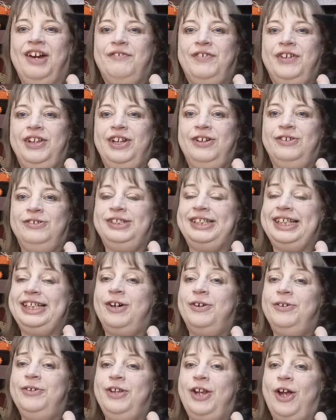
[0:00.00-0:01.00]
For those that
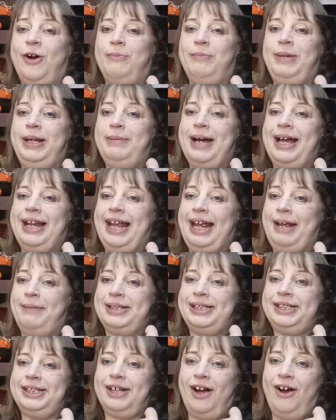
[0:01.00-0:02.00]
don't know me, my name
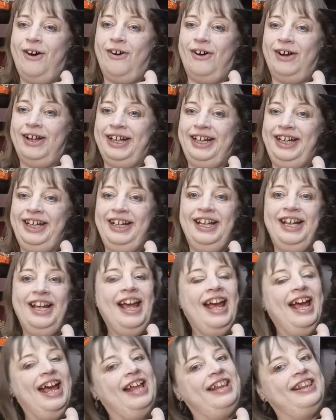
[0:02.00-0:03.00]
is Connie,
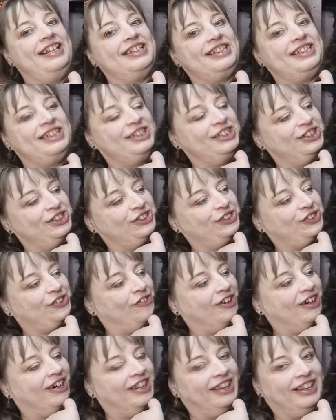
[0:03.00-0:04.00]
and this is
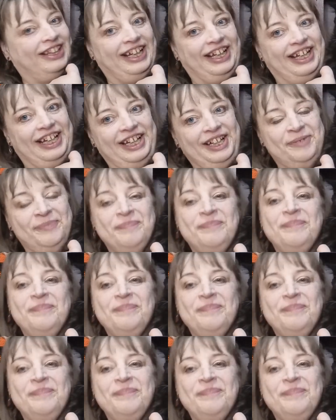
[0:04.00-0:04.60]
Chorley.